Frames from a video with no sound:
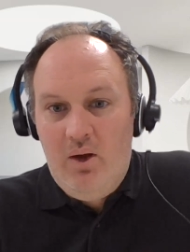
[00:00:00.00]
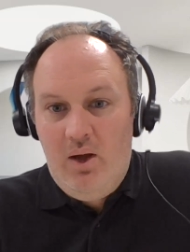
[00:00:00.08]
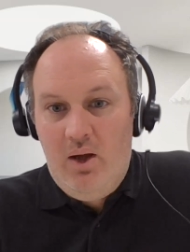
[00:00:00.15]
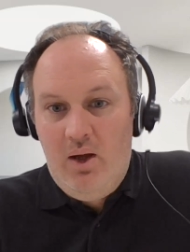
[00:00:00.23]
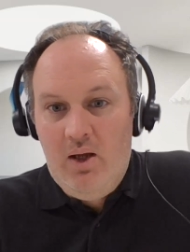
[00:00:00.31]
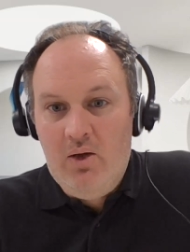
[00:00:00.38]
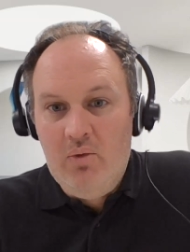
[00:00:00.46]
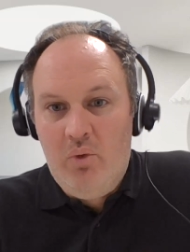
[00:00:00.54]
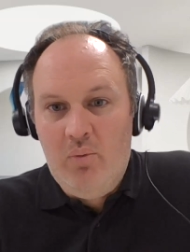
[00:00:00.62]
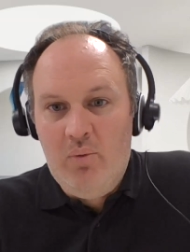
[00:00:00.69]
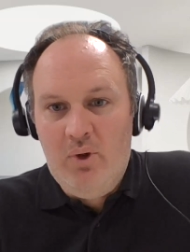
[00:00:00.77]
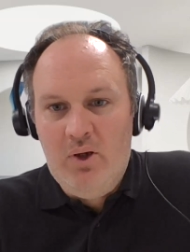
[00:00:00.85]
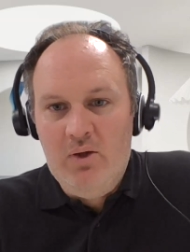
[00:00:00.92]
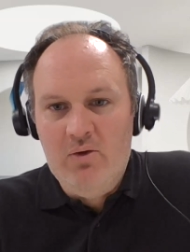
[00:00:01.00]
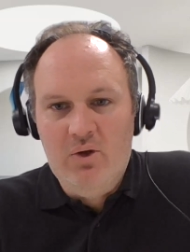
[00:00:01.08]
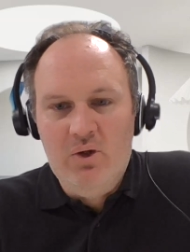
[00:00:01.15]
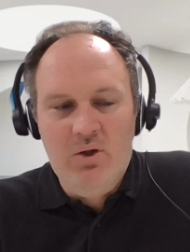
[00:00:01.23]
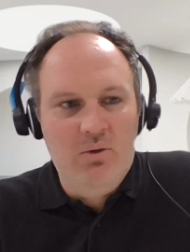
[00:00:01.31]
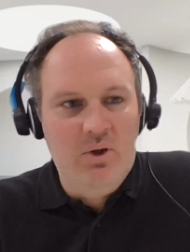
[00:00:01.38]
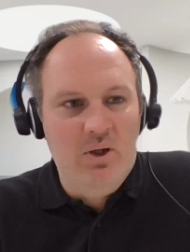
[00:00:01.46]
And what we're going to
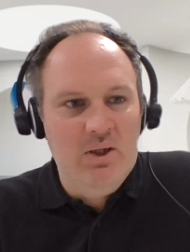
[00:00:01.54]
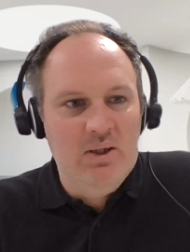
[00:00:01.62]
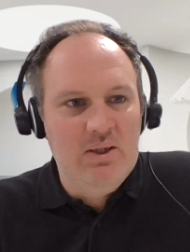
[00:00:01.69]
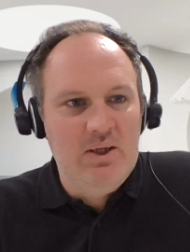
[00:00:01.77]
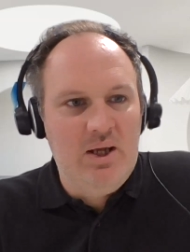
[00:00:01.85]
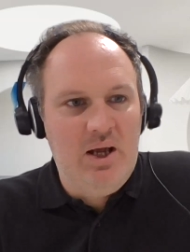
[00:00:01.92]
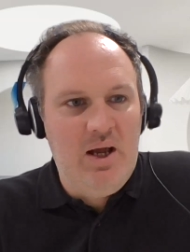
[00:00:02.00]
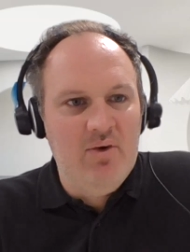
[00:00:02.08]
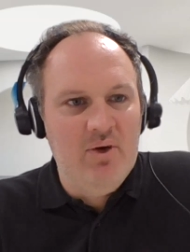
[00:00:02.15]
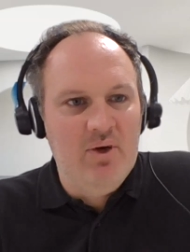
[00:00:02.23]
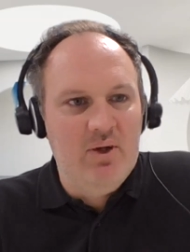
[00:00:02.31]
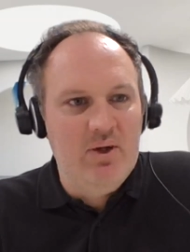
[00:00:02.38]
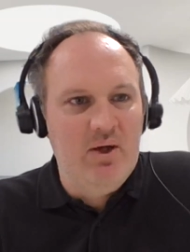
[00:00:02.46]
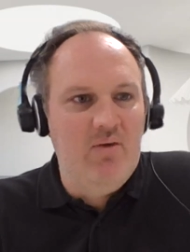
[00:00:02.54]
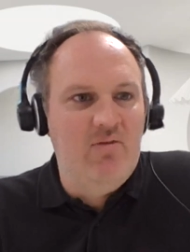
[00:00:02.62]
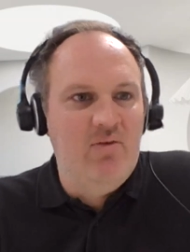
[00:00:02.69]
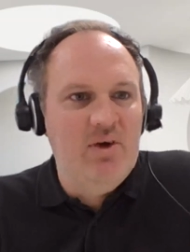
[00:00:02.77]
do is have a look at a very